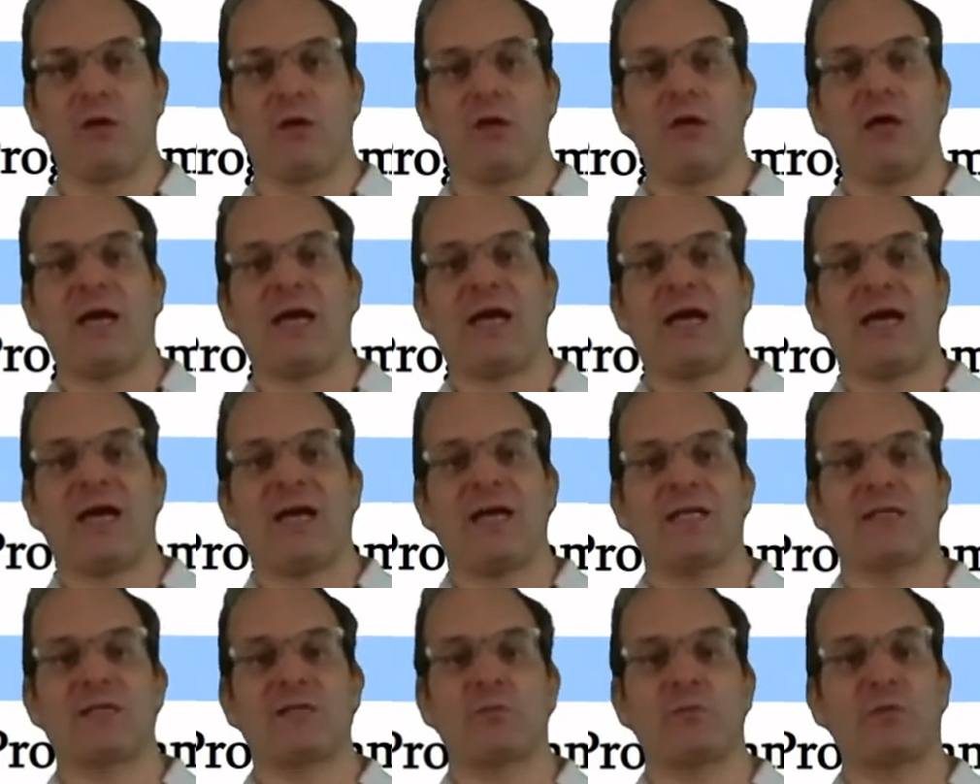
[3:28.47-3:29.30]

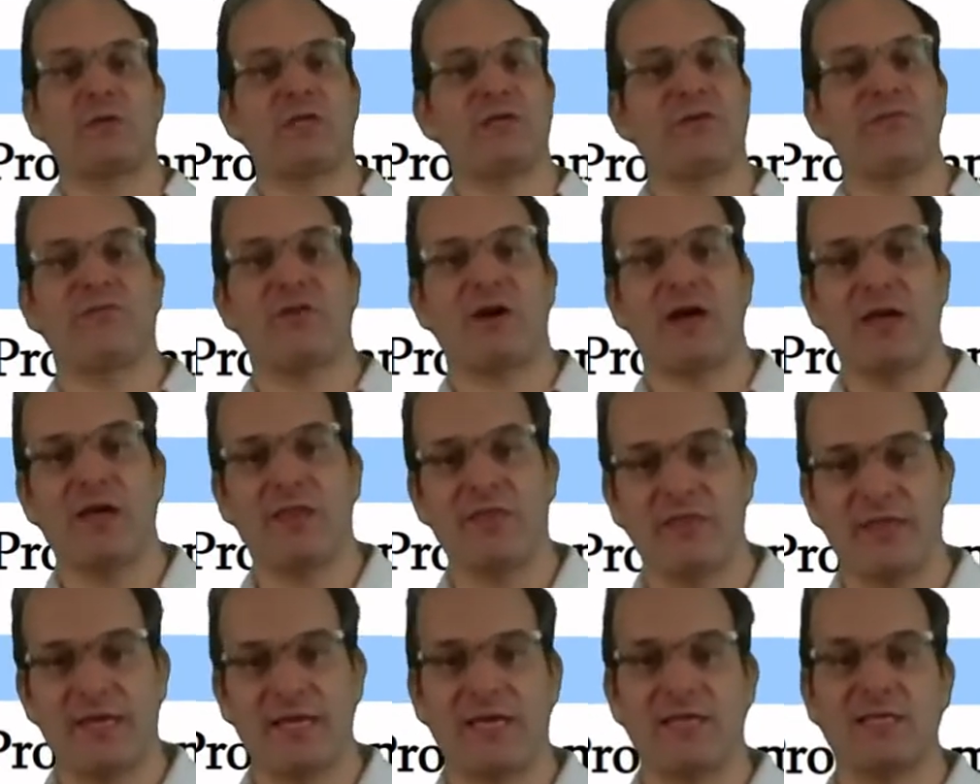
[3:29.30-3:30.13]
And we define
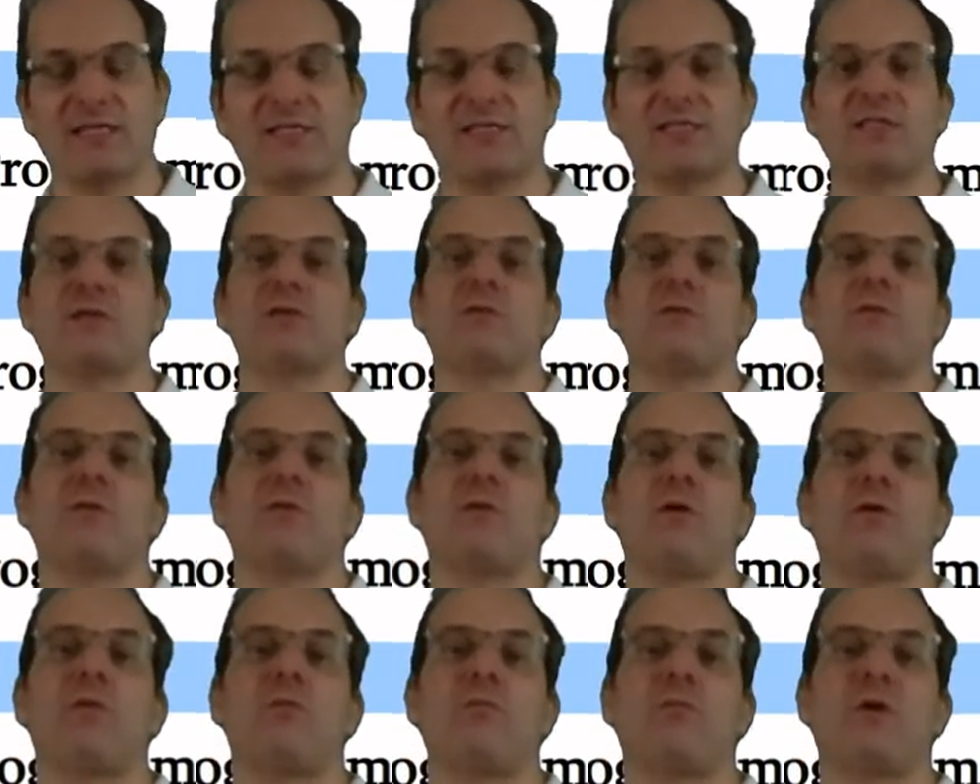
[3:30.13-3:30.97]
things,
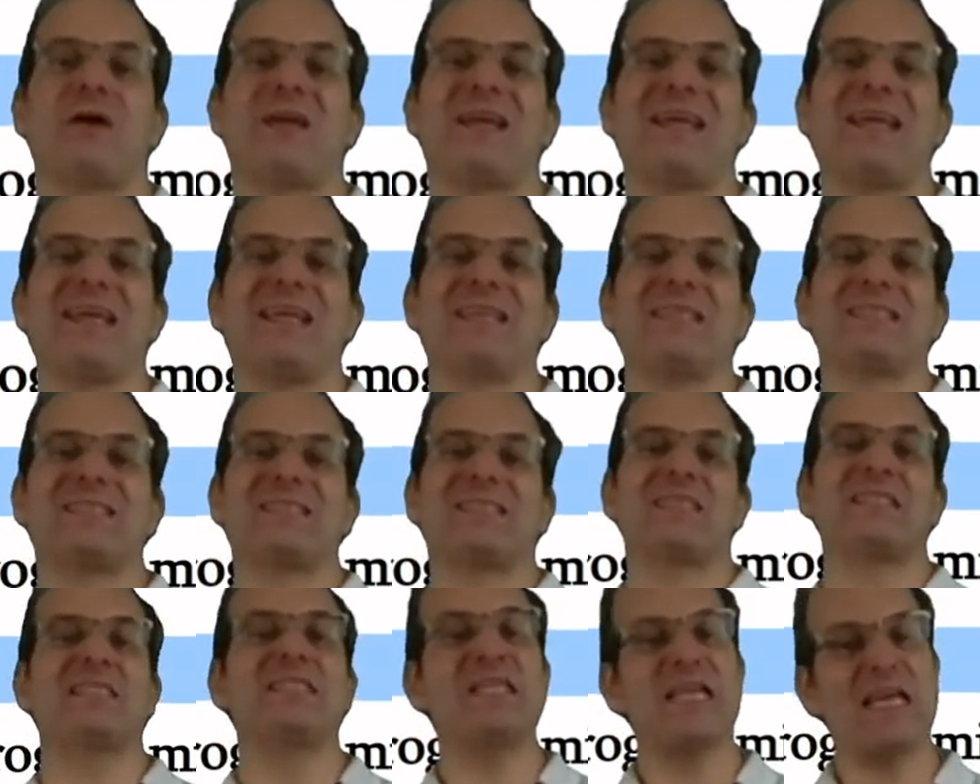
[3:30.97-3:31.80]
what is
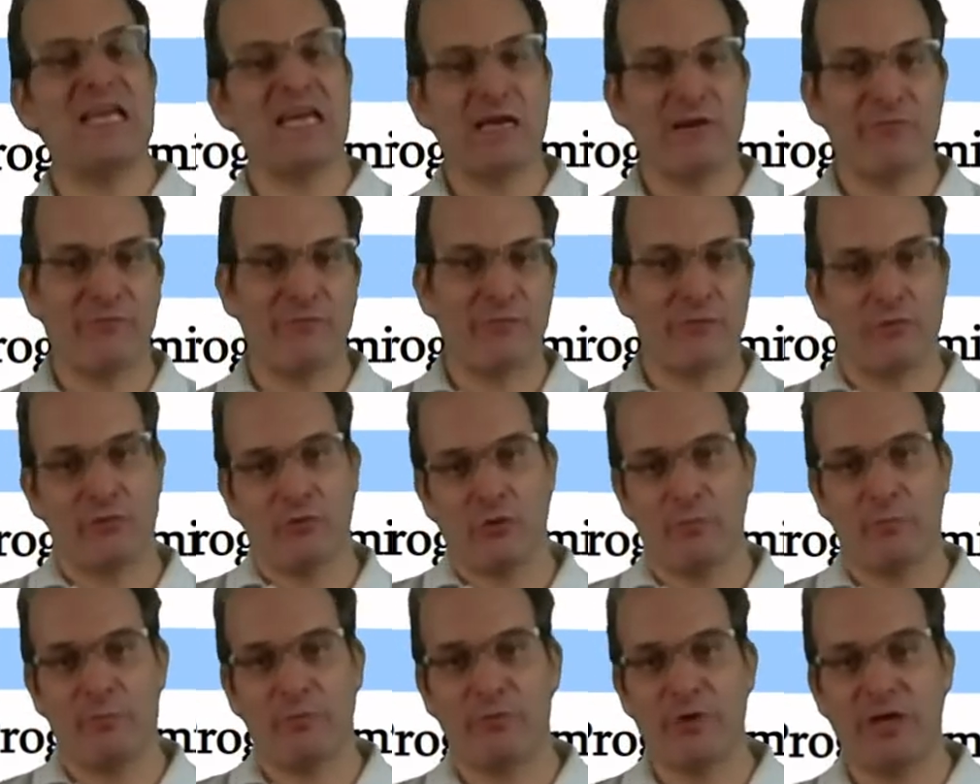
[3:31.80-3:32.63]
needed for an
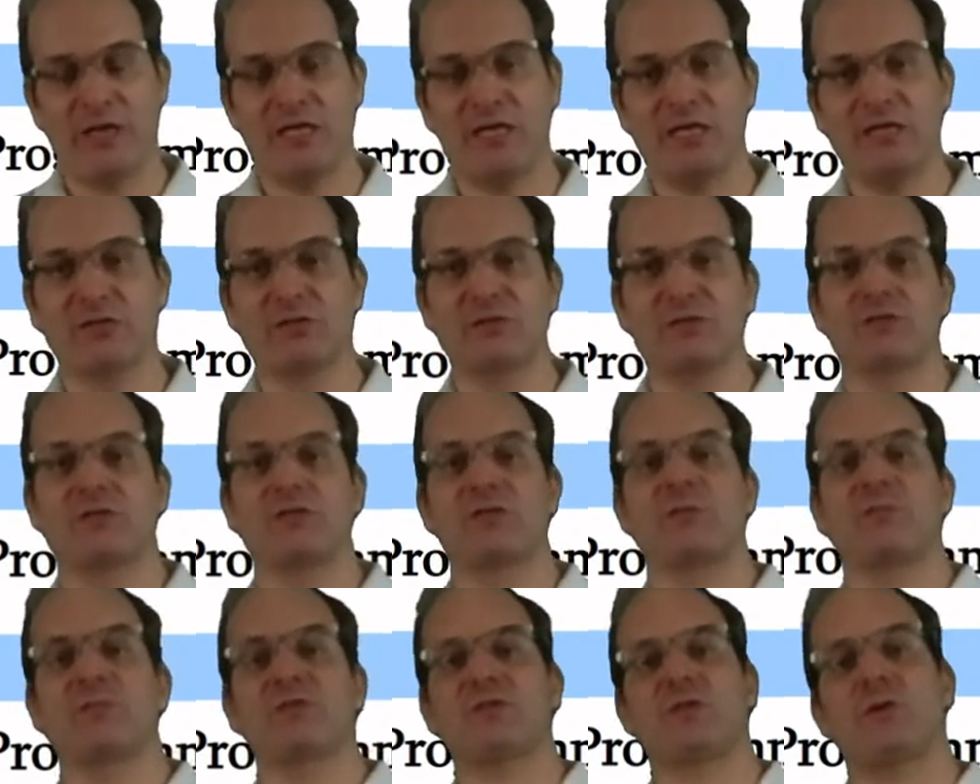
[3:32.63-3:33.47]
operating
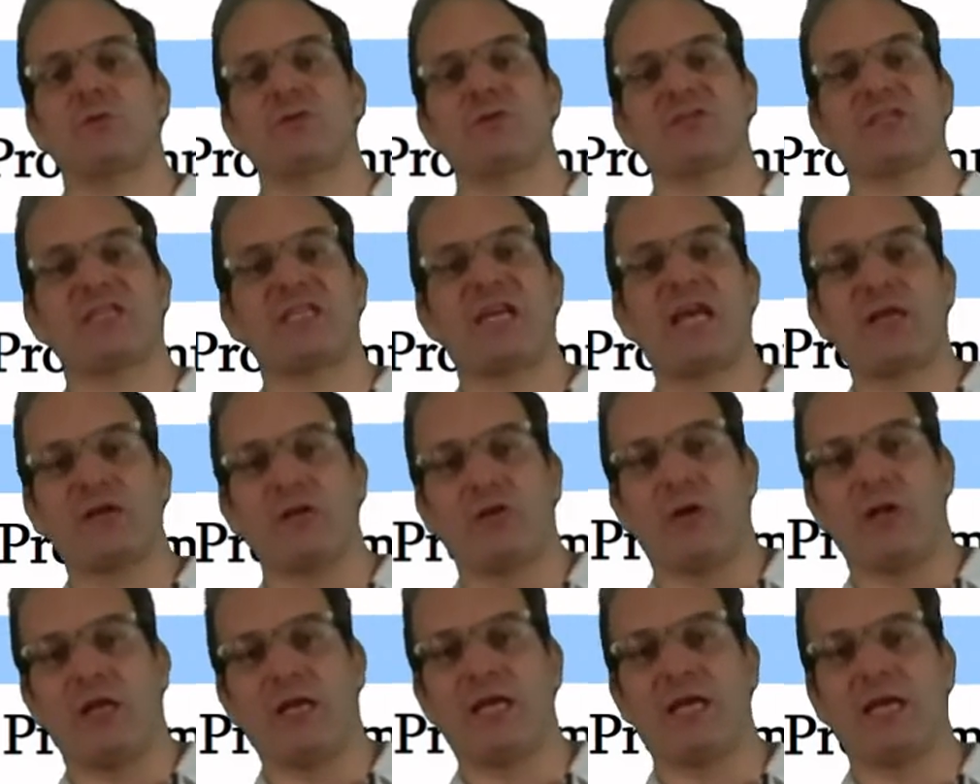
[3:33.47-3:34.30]
system, so
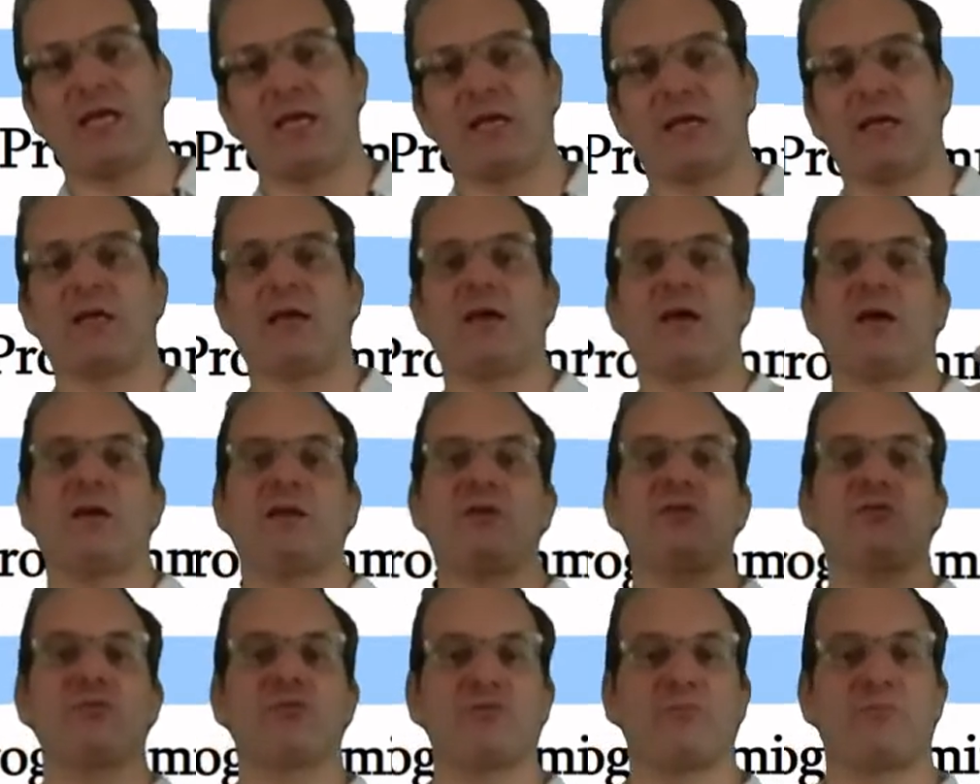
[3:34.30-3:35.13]
scheduling,
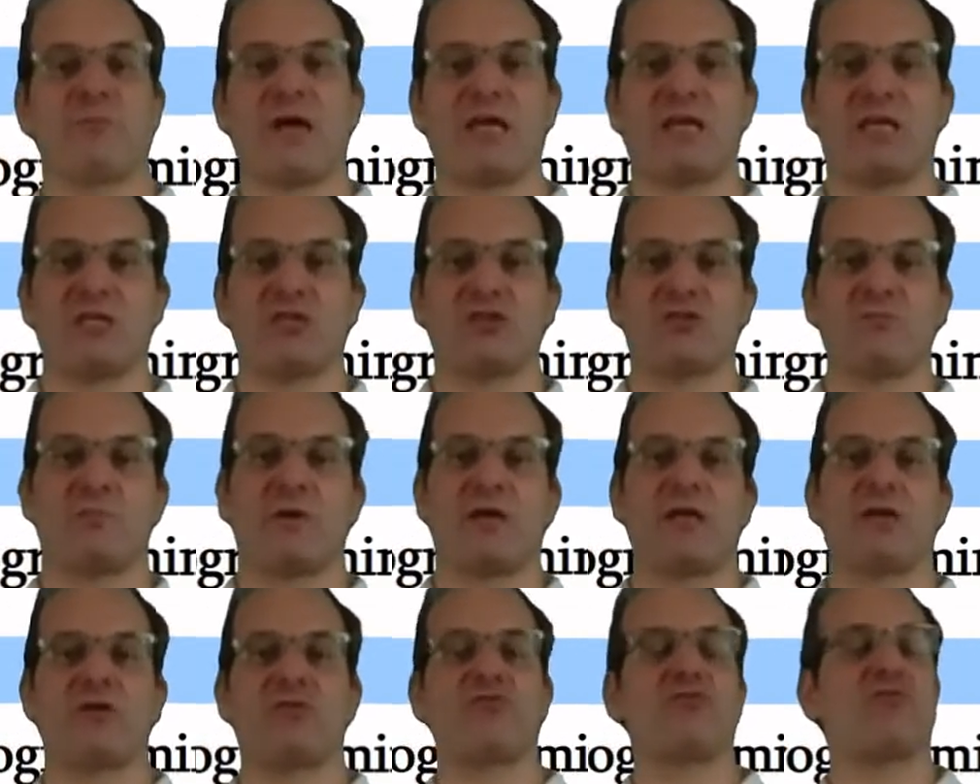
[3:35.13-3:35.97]
user
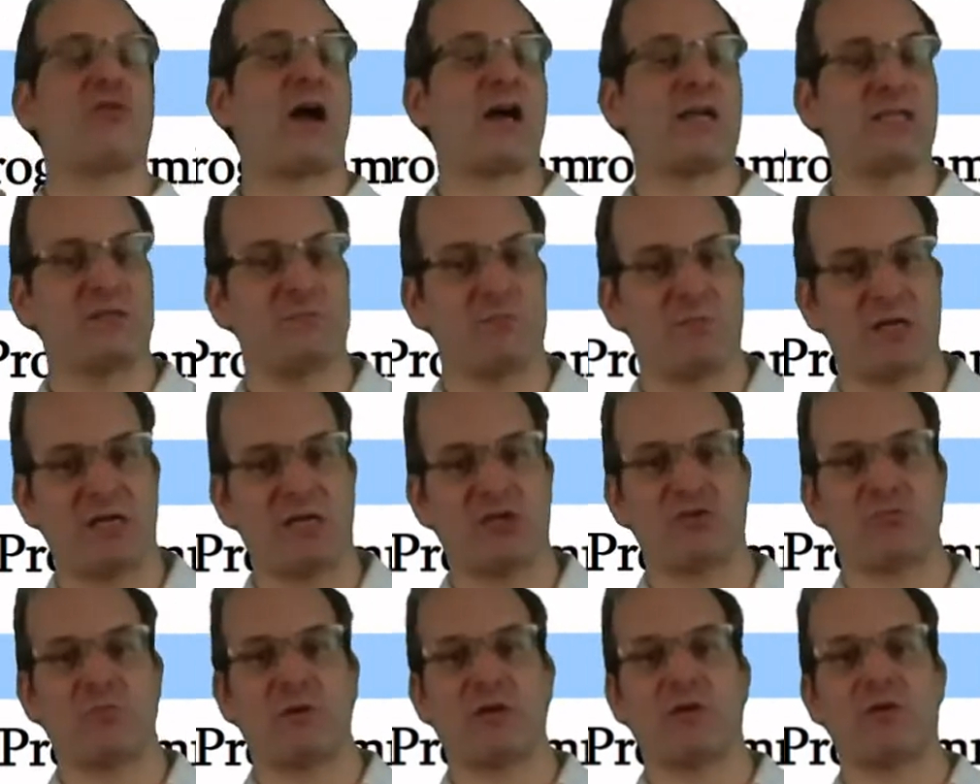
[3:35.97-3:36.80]
management, rights
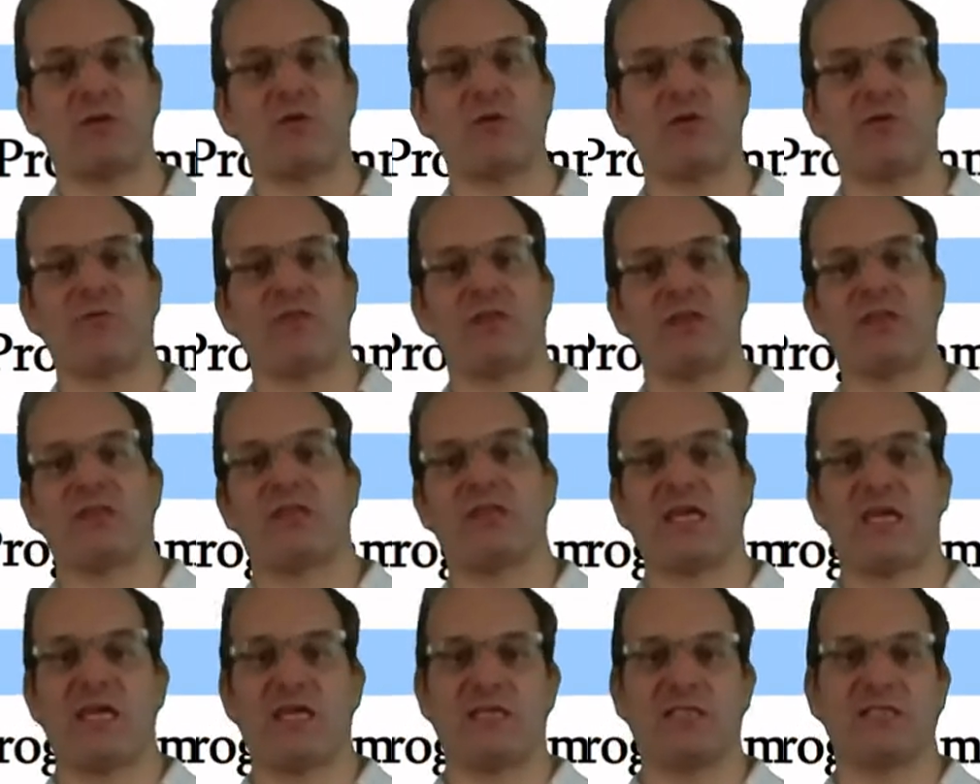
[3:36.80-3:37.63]
management, all of these
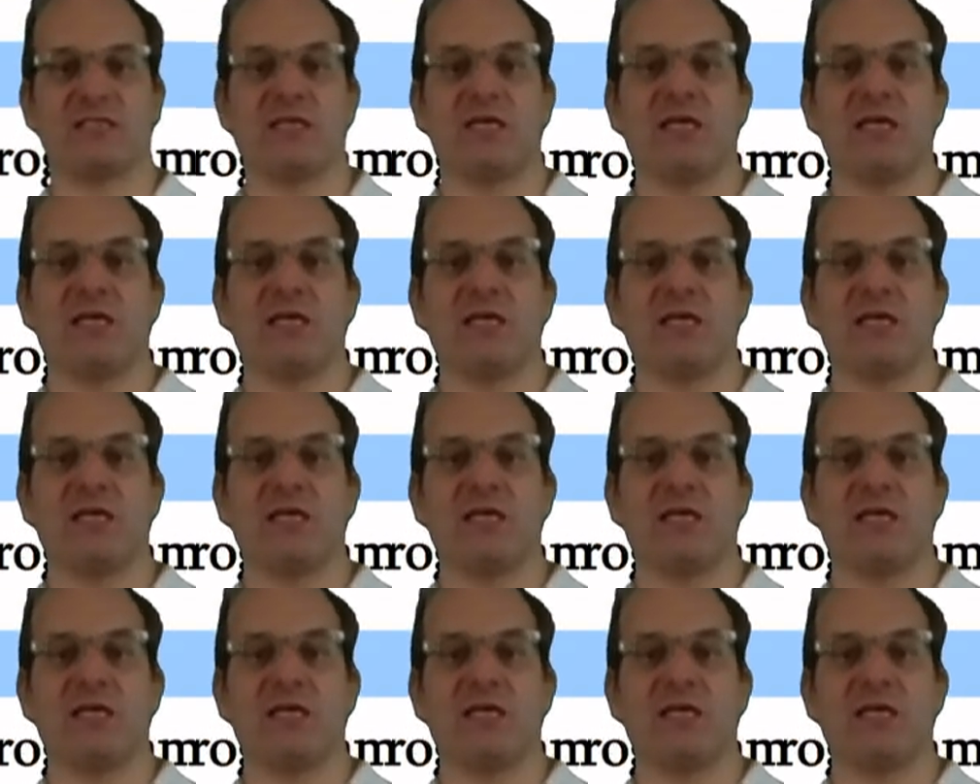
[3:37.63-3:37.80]
things.